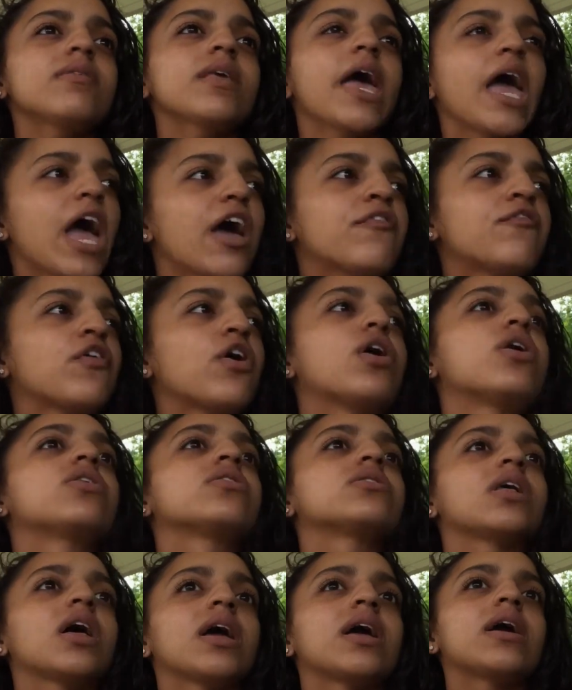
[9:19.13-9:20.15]
F
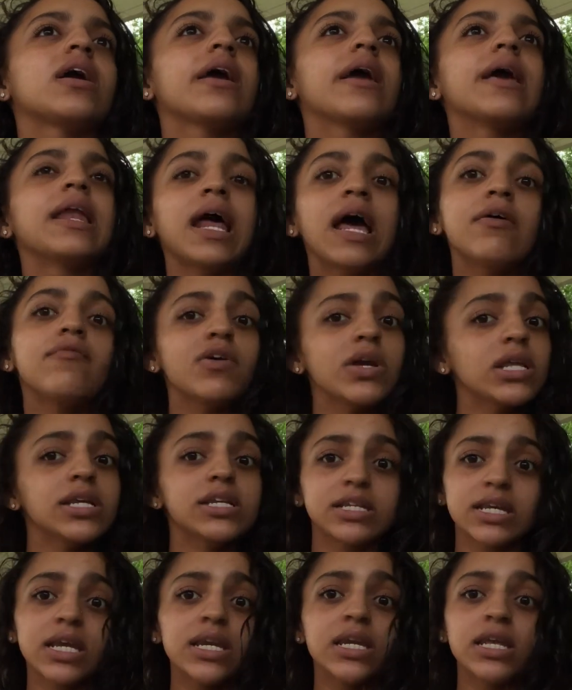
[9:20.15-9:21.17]
her, like, and I really
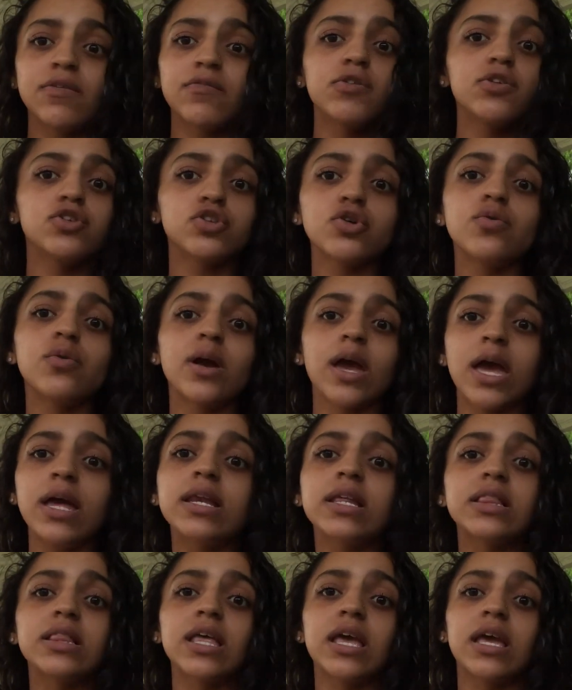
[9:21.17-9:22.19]
didn't even do
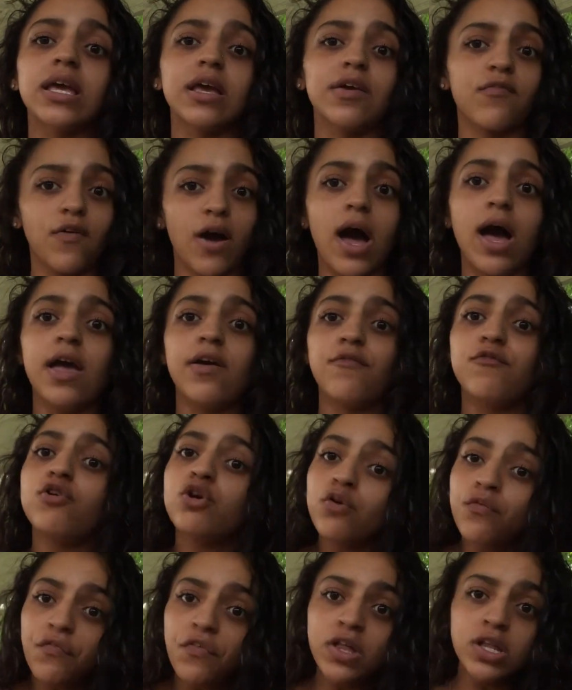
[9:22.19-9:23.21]
anything. If
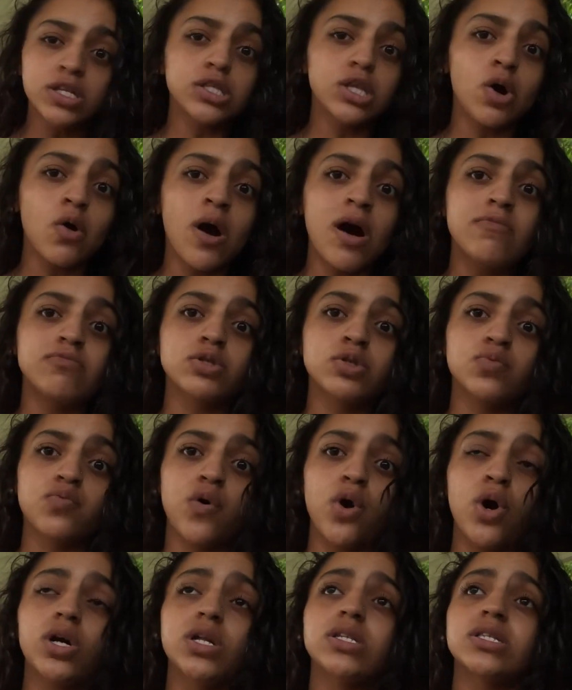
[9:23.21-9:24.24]
you feel as though I was
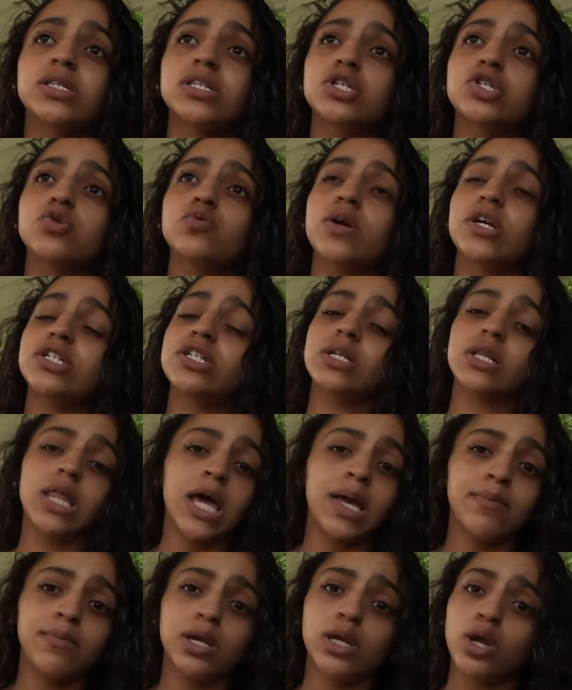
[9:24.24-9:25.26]
wrong in the situation,
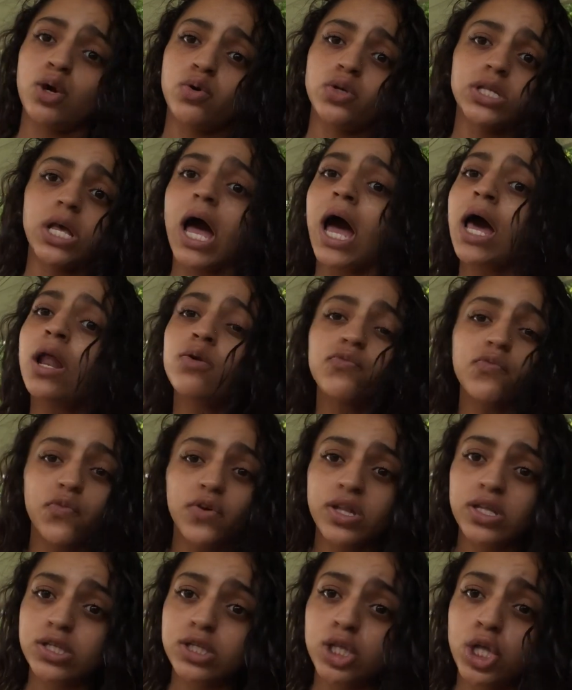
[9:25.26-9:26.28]
let me know, because I don't
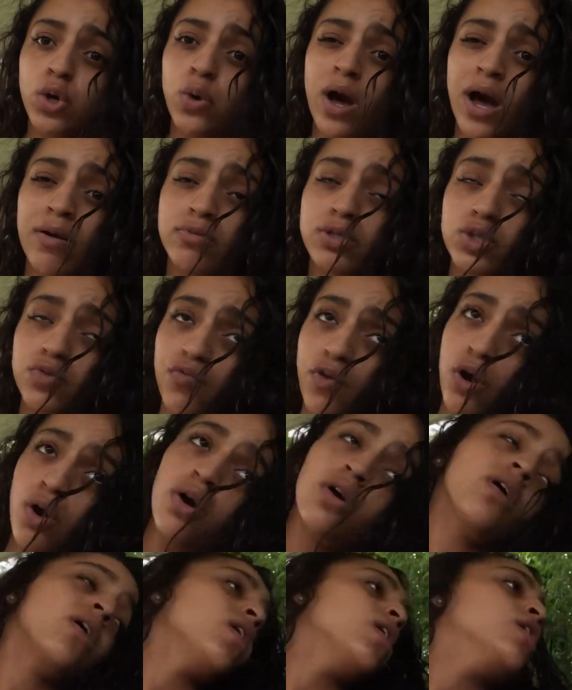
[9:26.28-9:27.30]
feel as though I was wrong.